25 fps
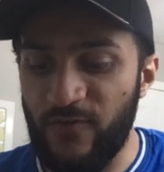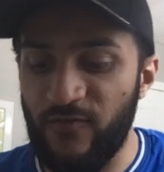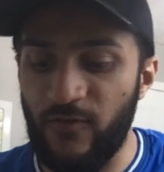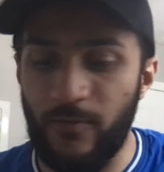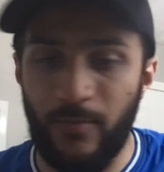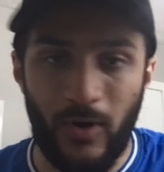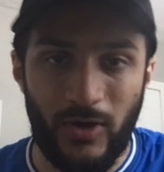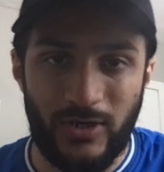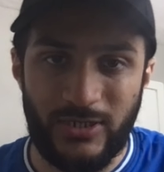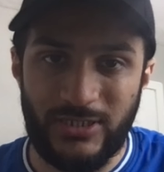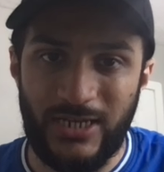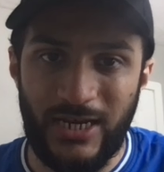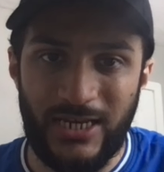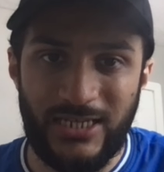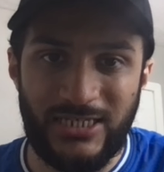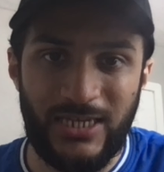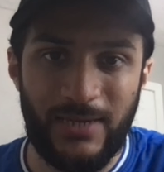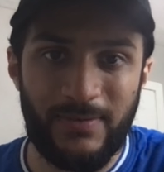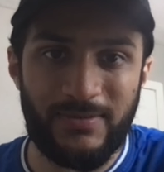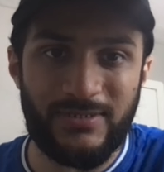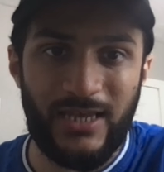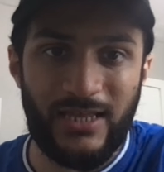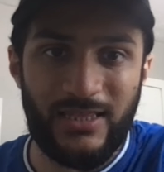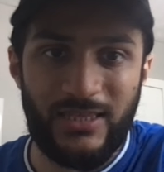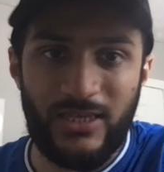Febuxostat is the same
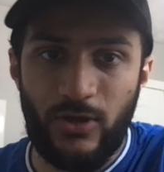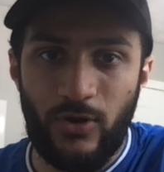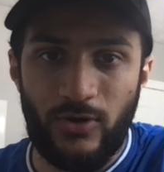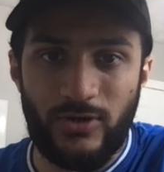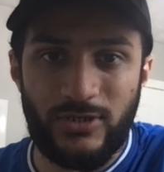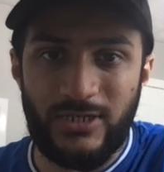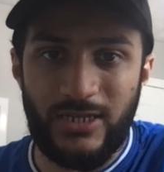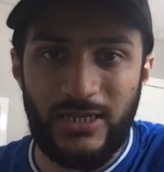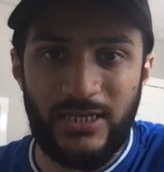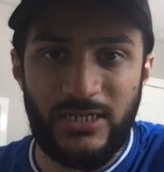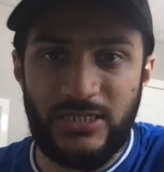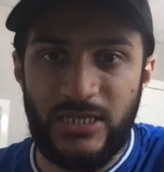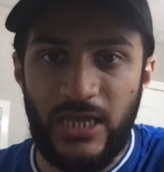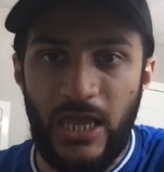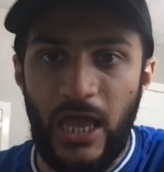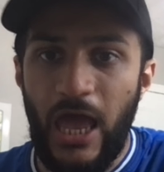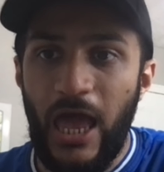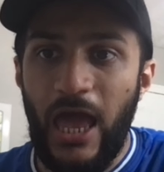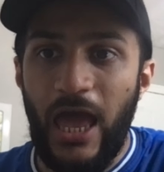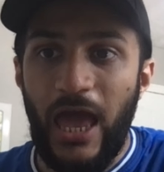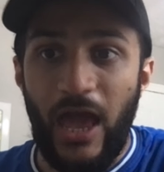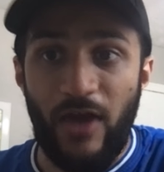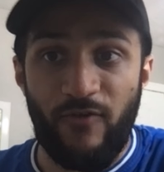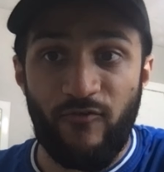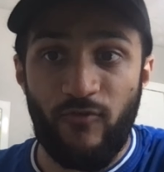as xanthine oxidase,
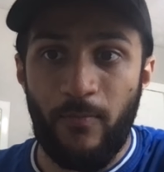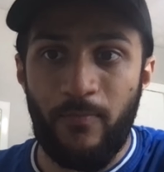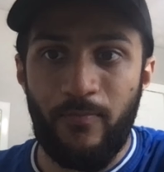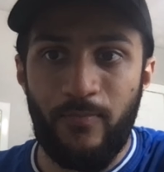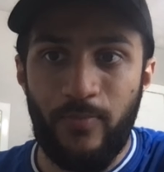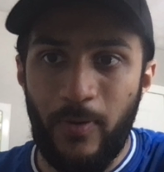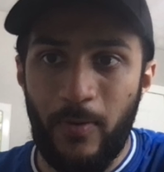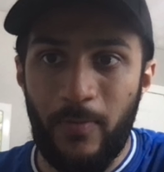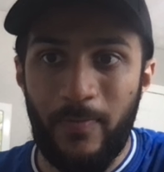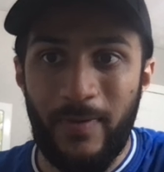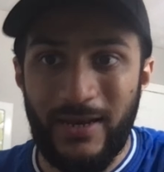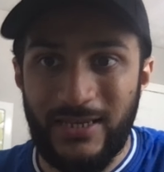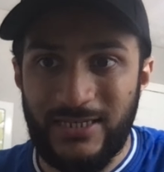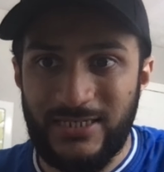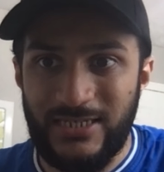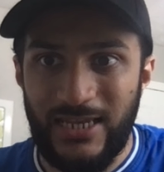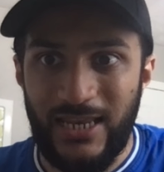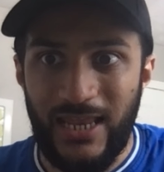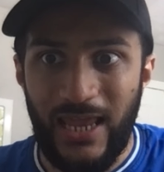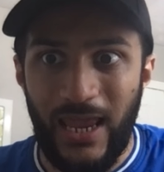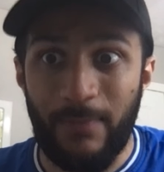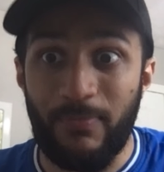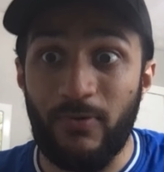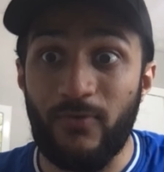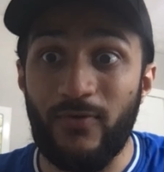and for
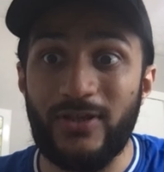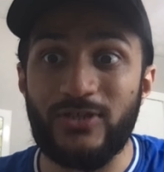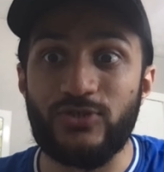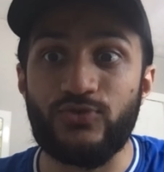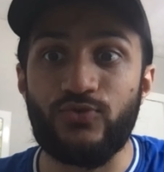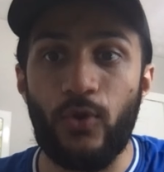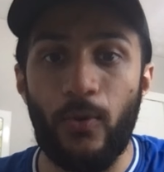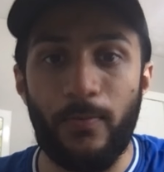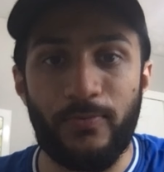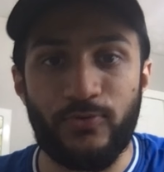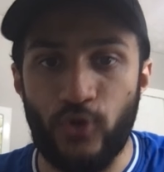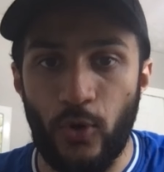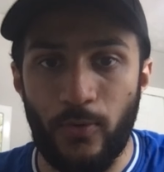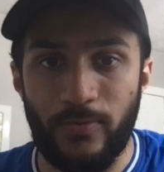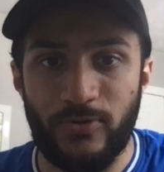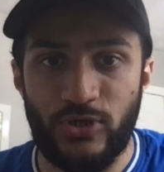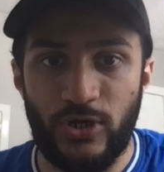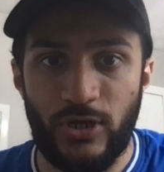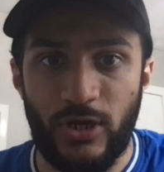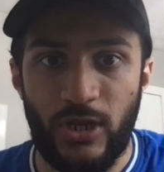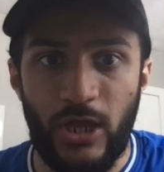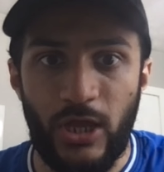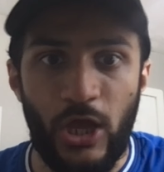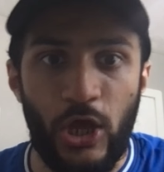probenecid, it prevents reabsorption.